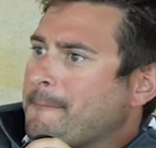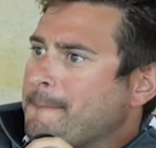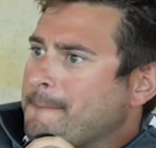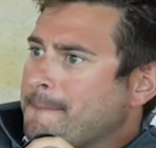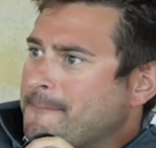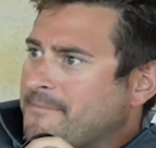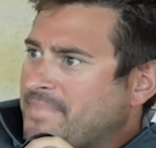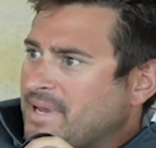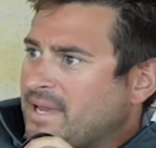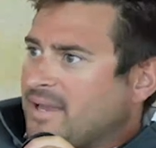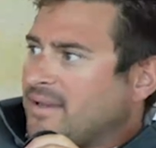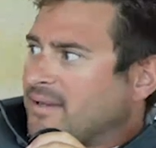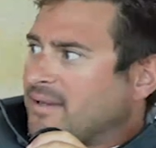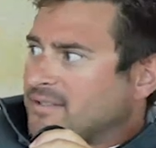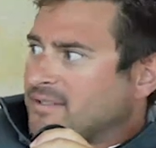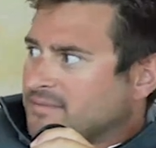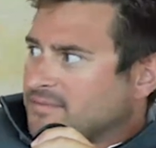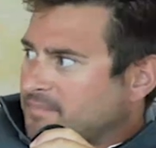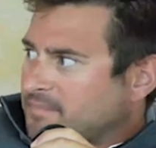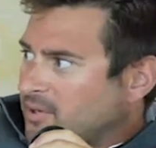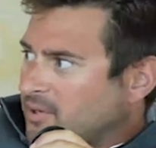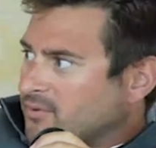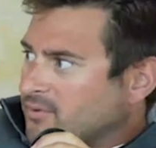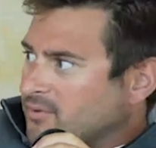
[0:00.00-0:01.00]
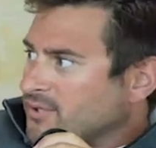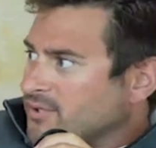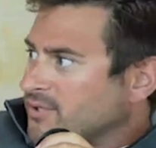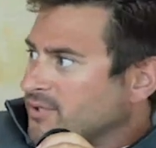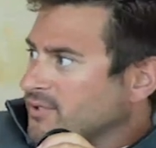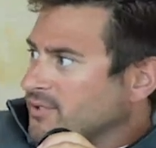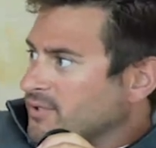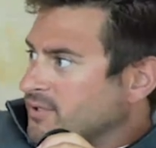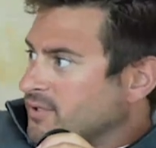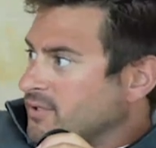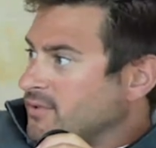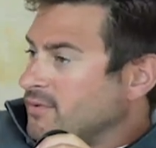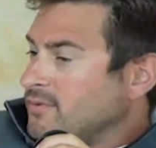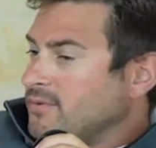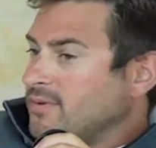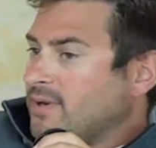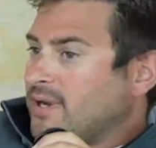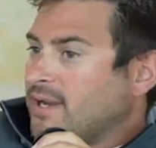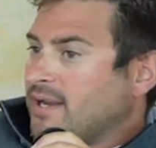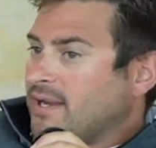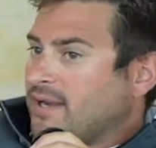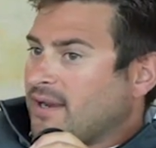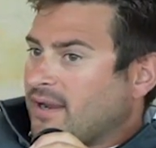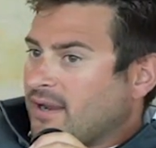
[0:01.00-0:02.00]
big exposure to
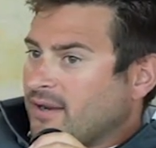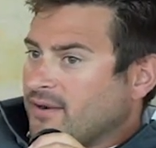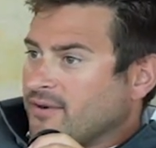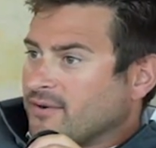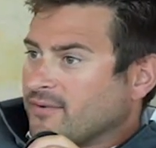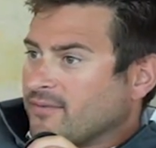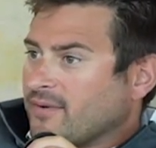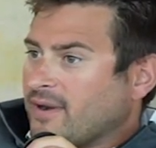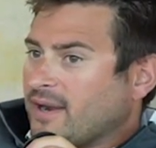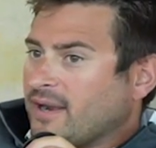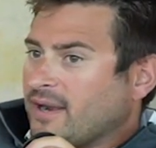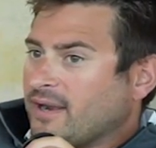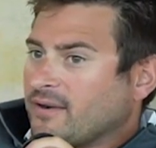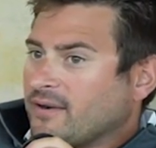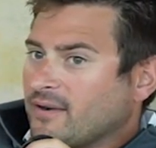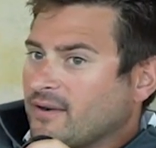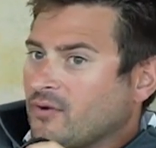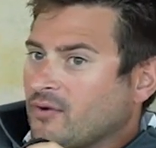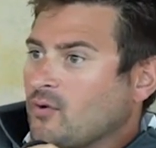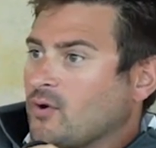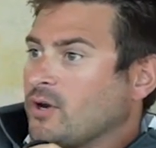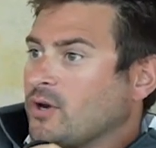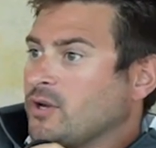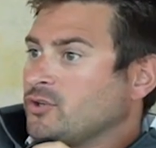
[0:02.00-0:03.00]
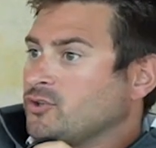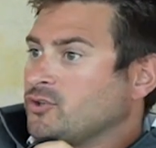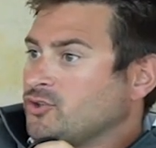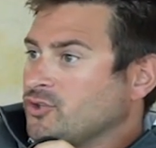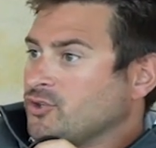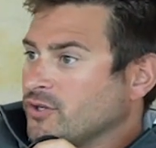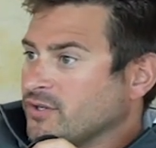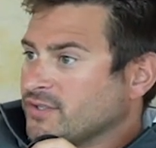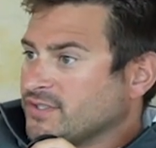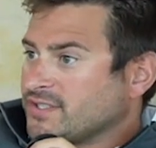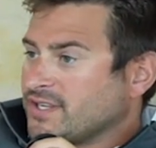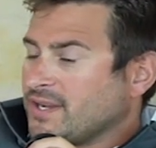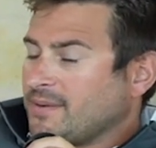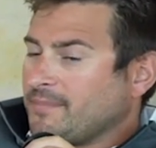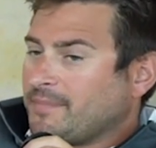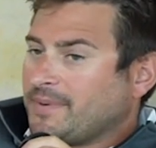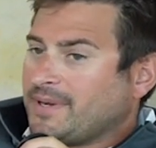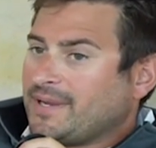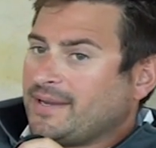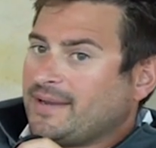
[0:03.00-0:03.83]
an underwriter or an insurance company.